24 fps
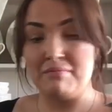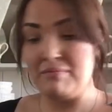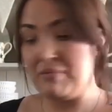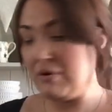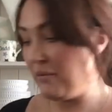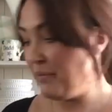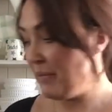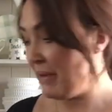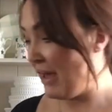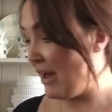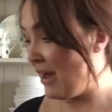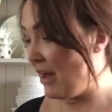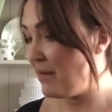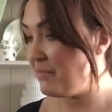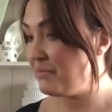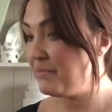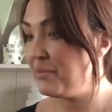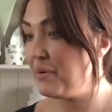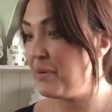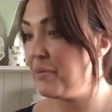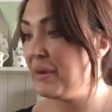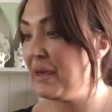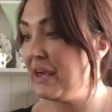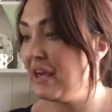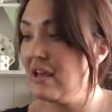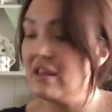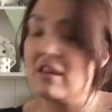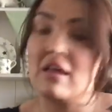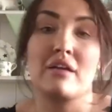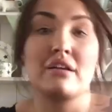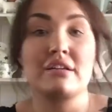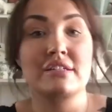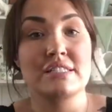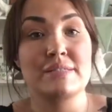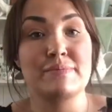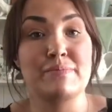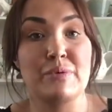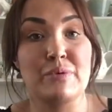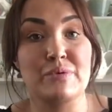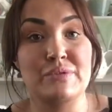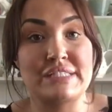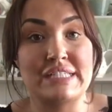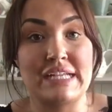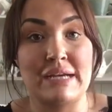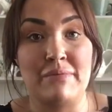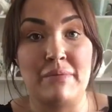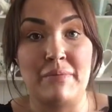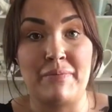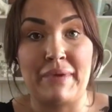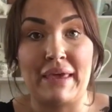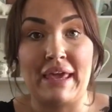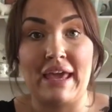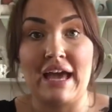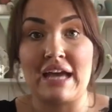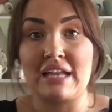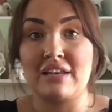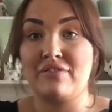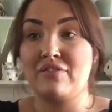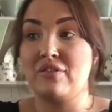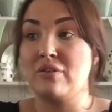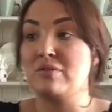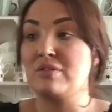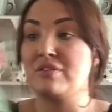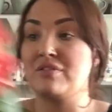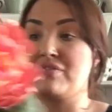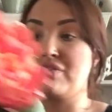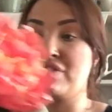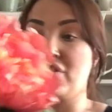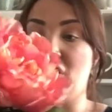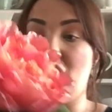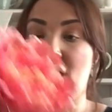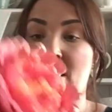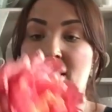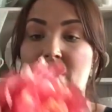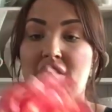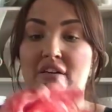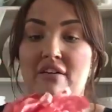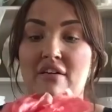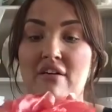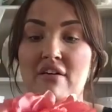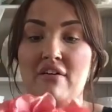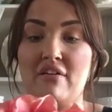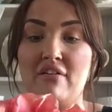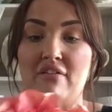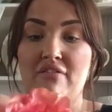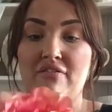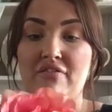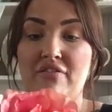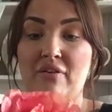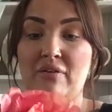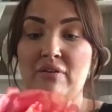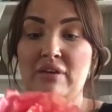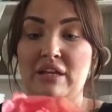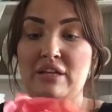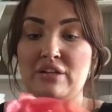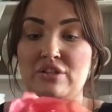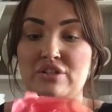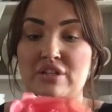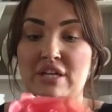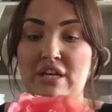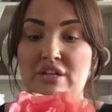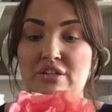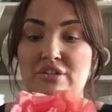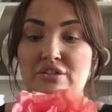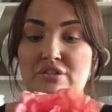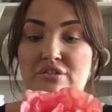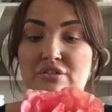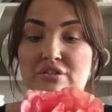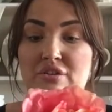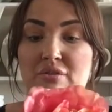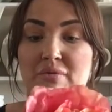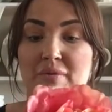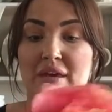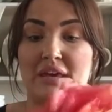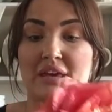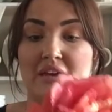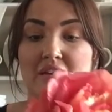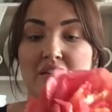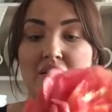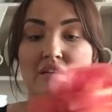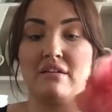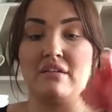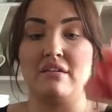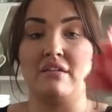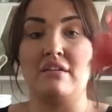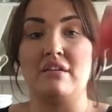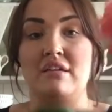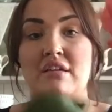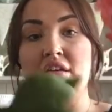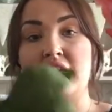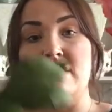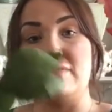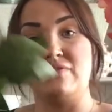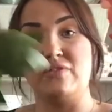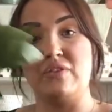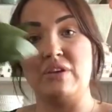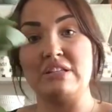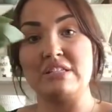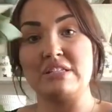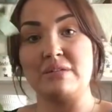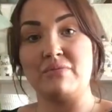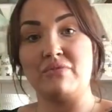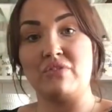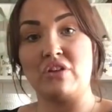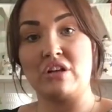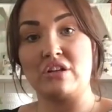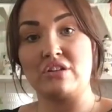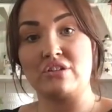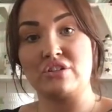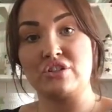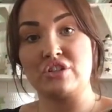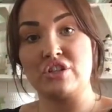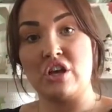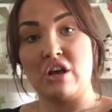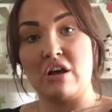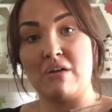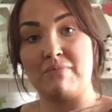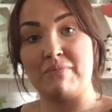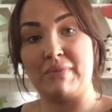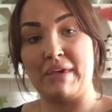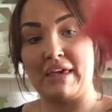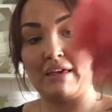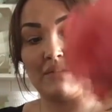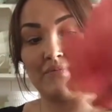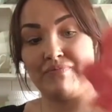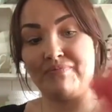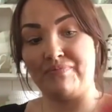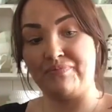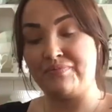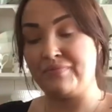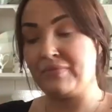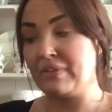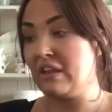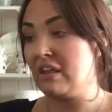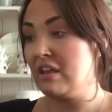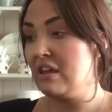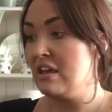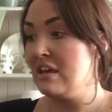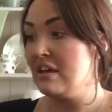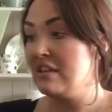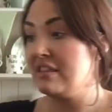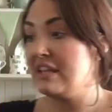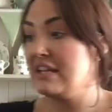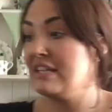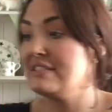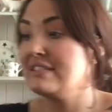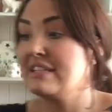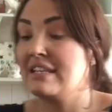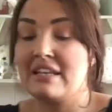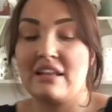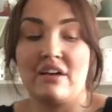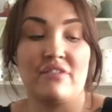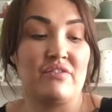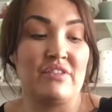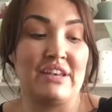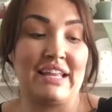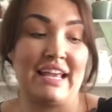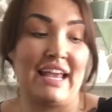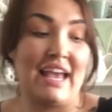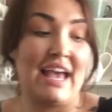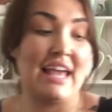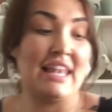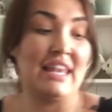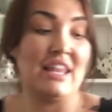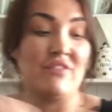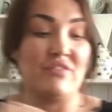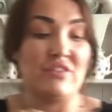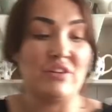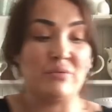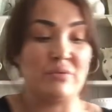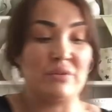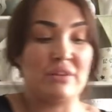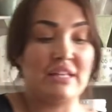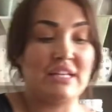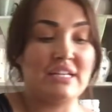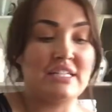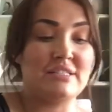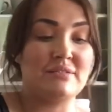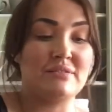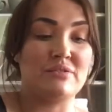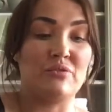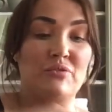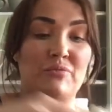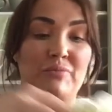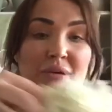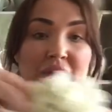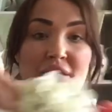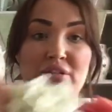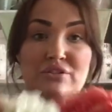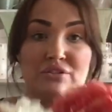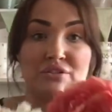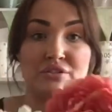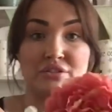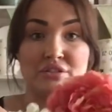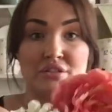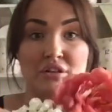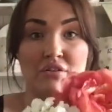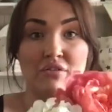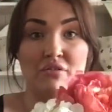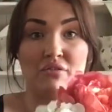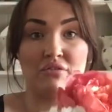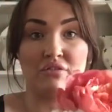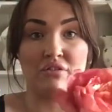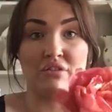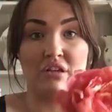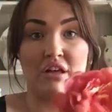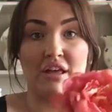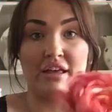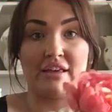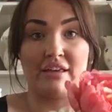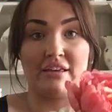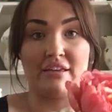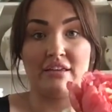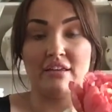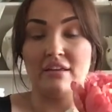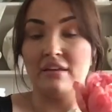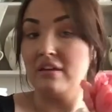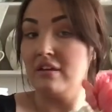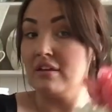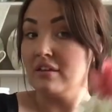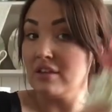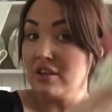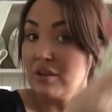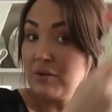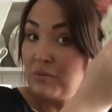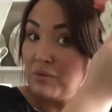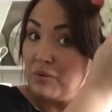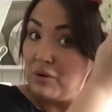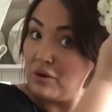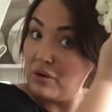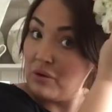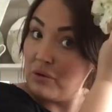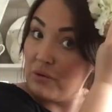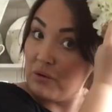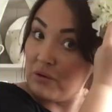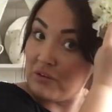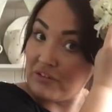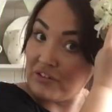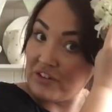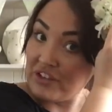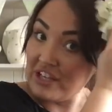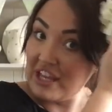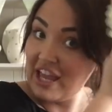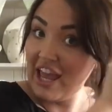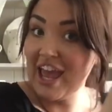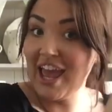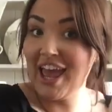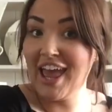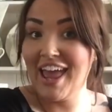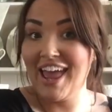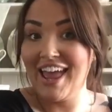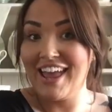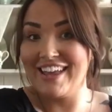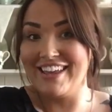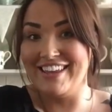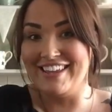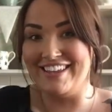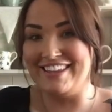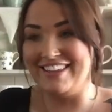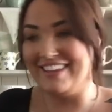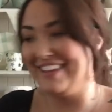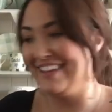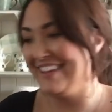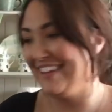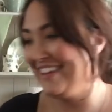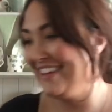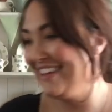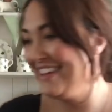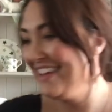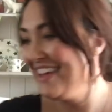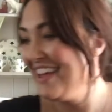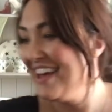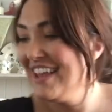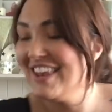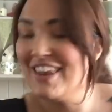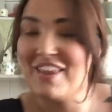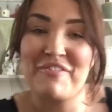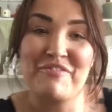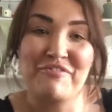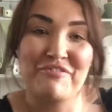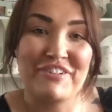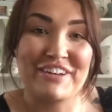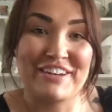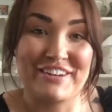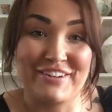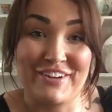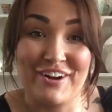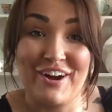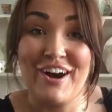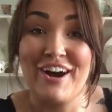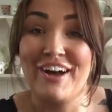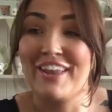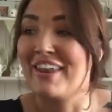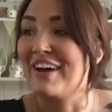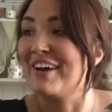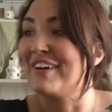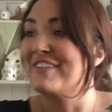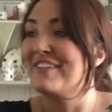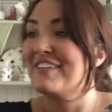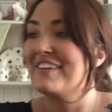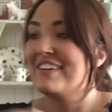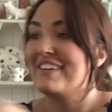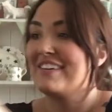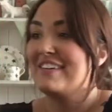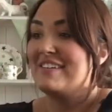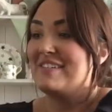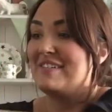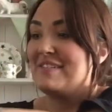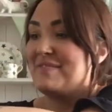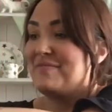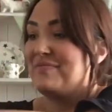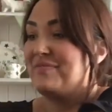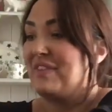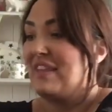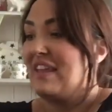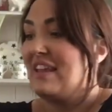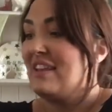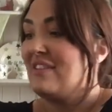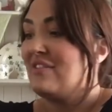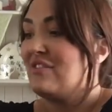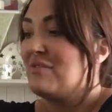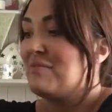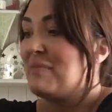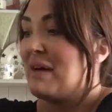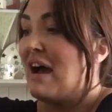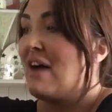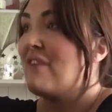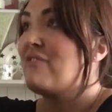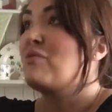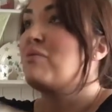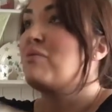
pop it up, pop it, like spruce it up a bit, add a few different like foliage textures to it. You end up with like a sharp bit. These are lovely. How lovely would these sort of be just stuck on like the wall or in your hair? Like Frida Kahlo. I've got my other